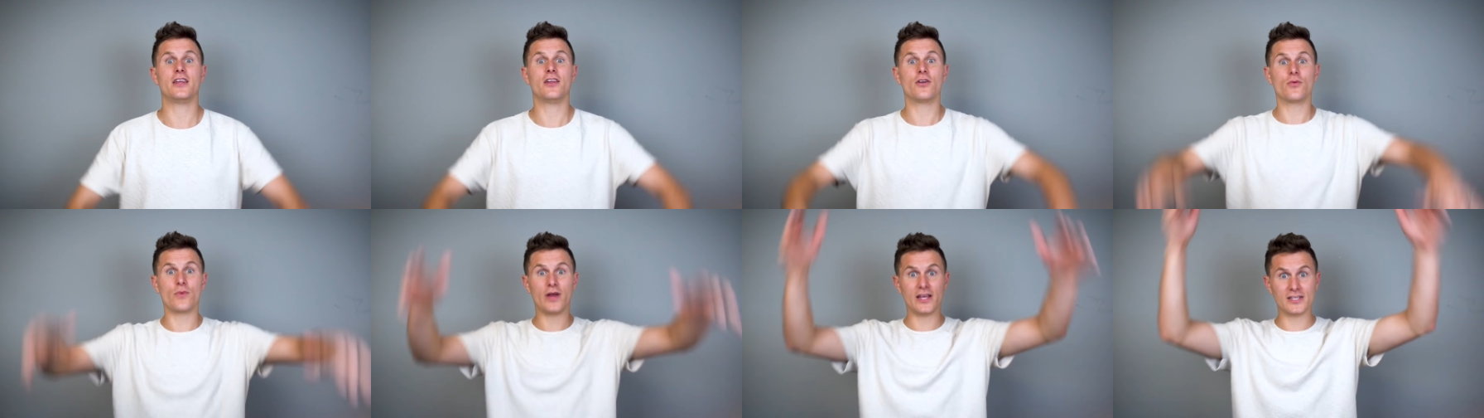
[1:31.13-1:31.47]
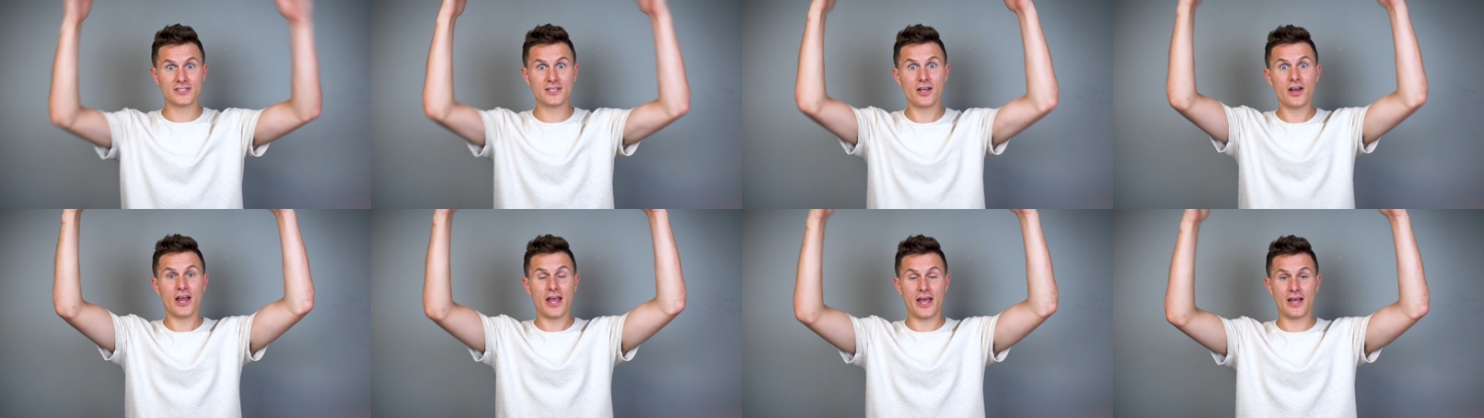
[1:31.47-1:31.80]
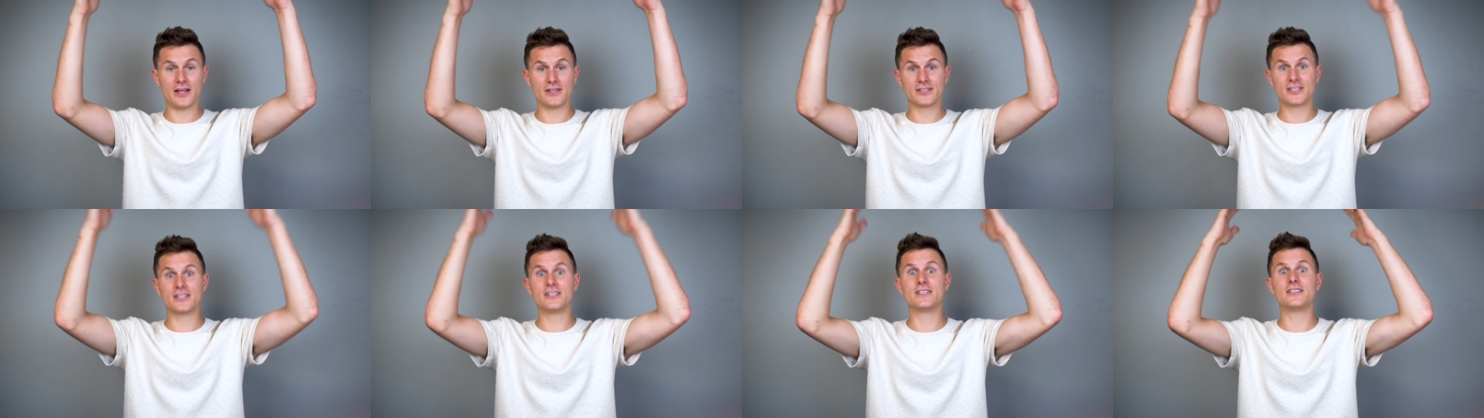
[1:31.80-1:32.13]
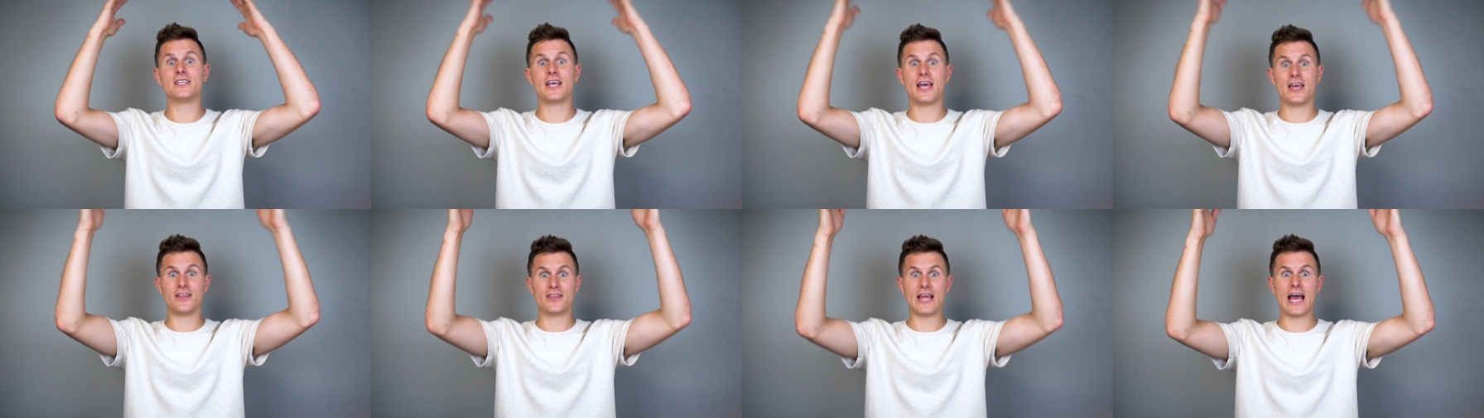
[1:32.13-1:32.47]
need to raise their hands and
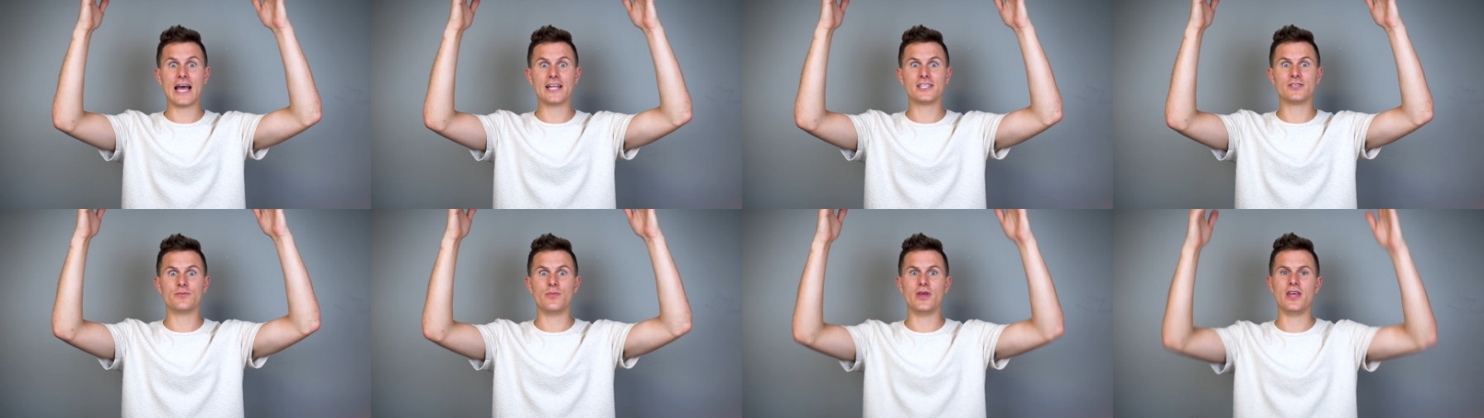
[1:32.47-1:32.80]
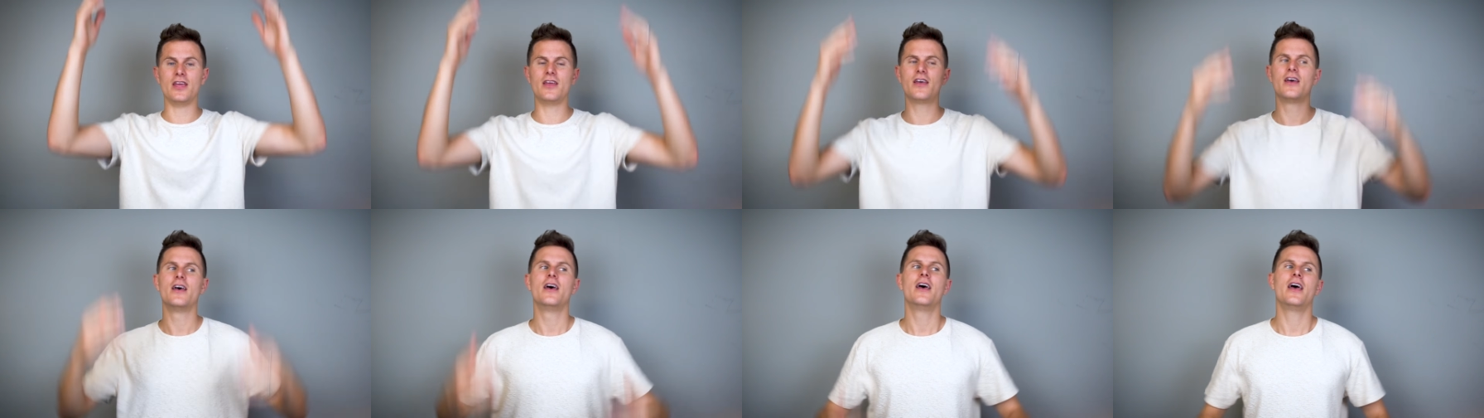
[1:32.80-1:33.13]
say, that's me.